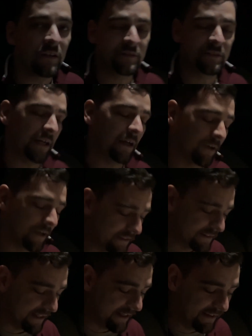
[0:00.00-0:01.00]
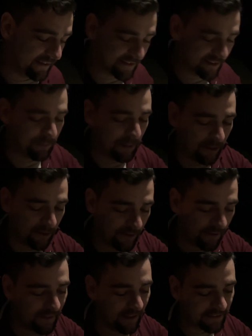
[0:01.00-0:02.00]
Dare I say this is better
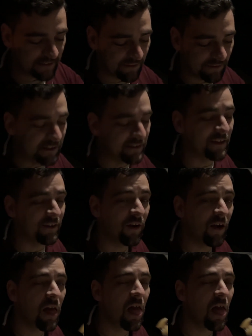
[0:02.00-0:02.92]
than Thanksgiving dinner?